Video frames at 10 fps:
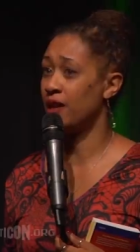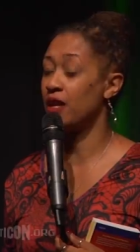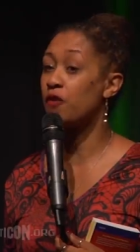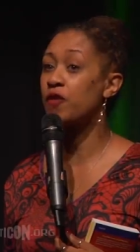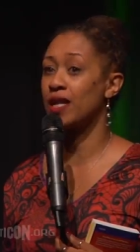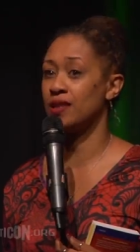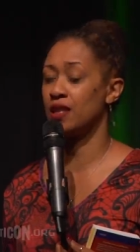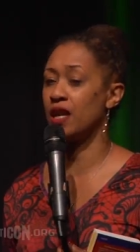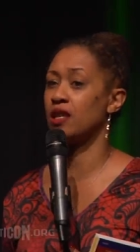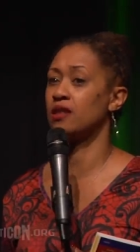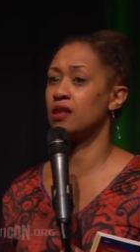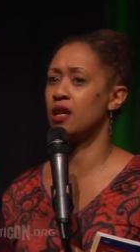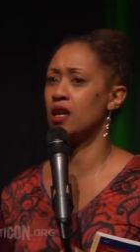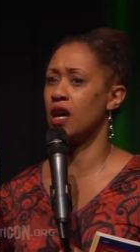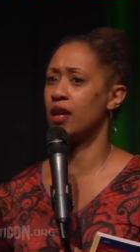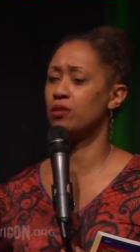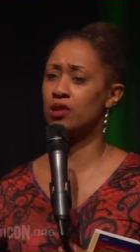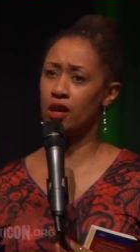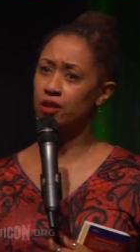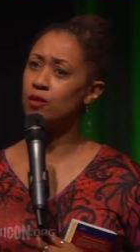and if that's the case, uh, I will
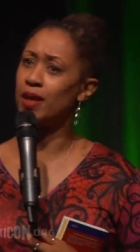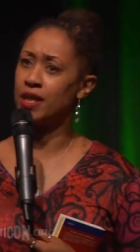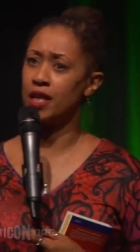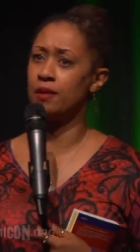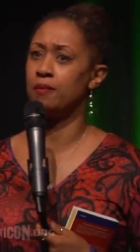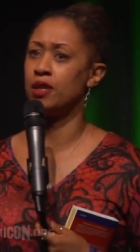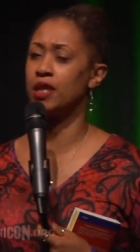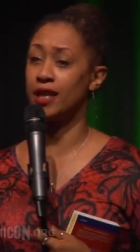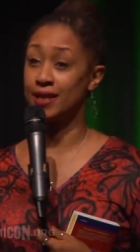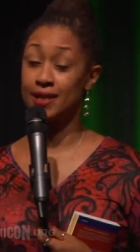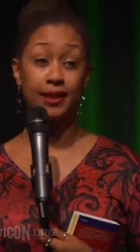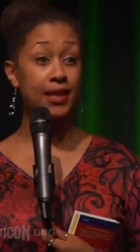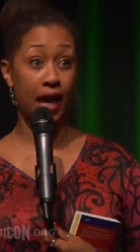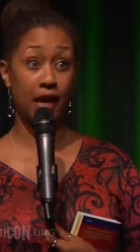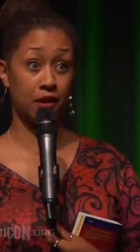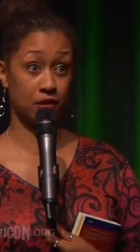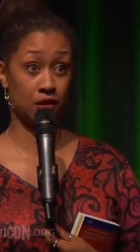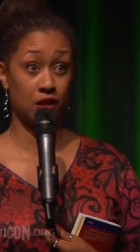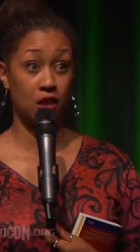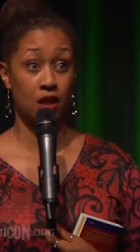tell you my name again. It's Leighann
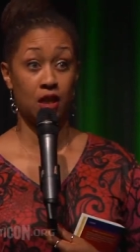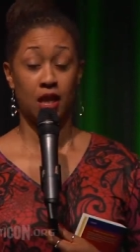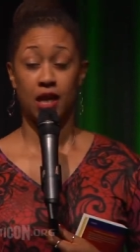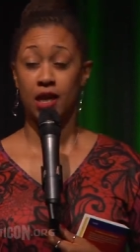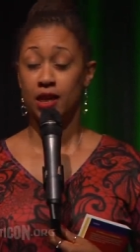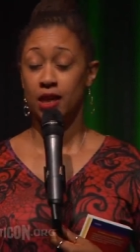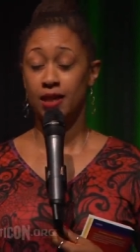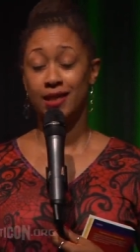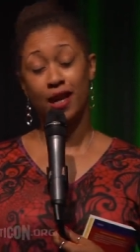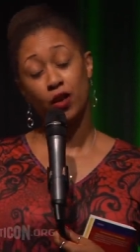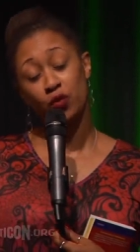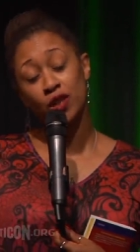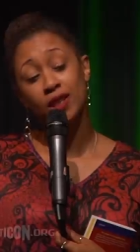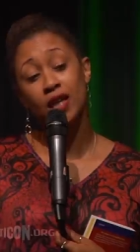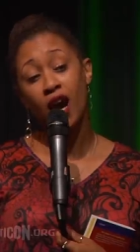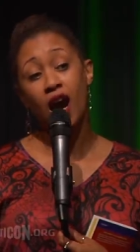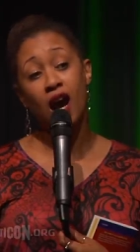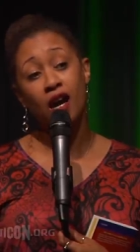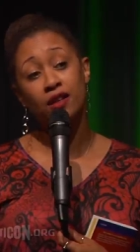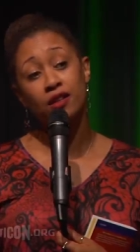and it's got a really
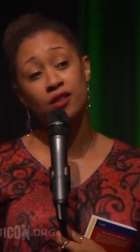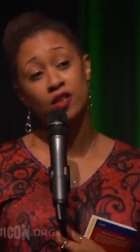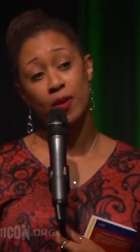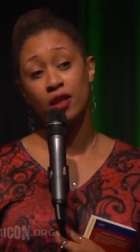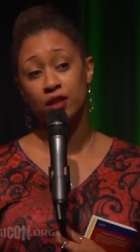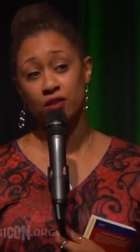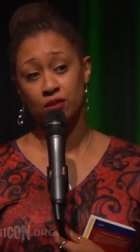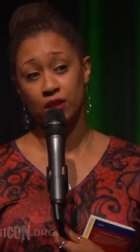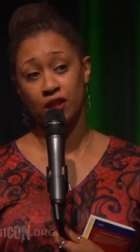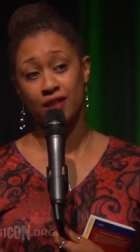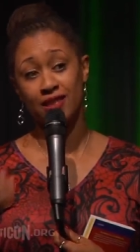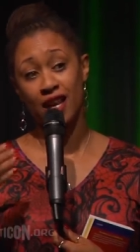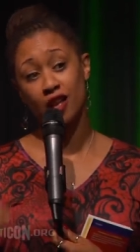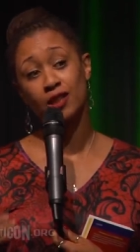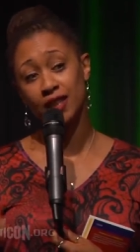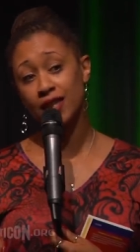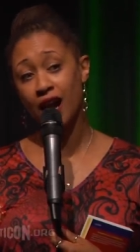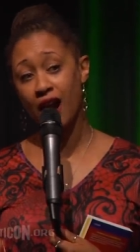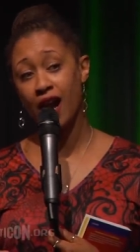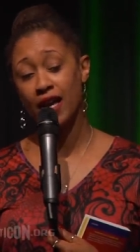odd spelling to it. It's L E
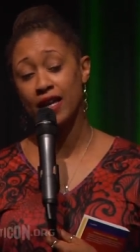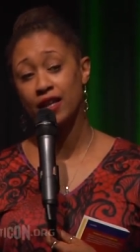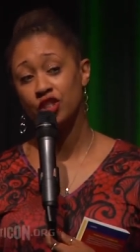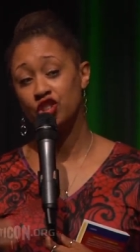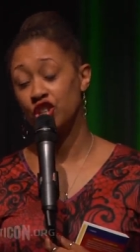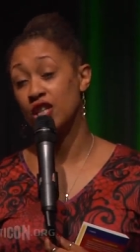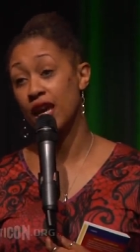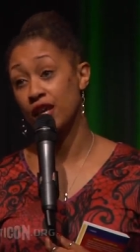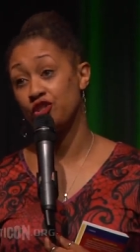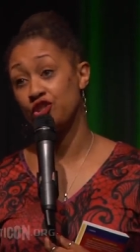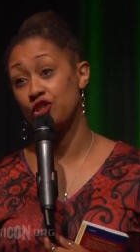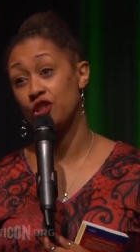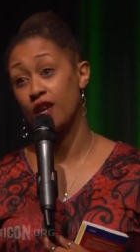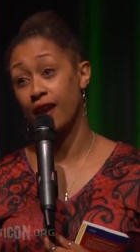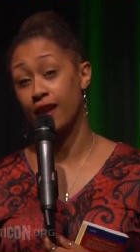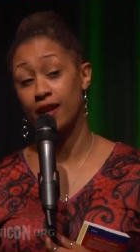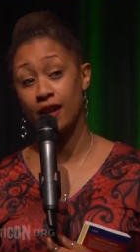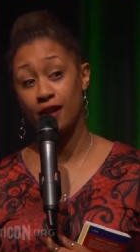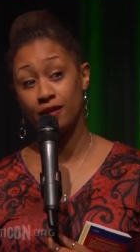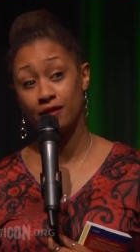I G H A N
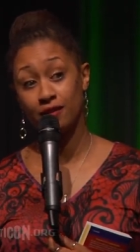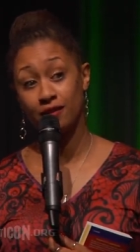N.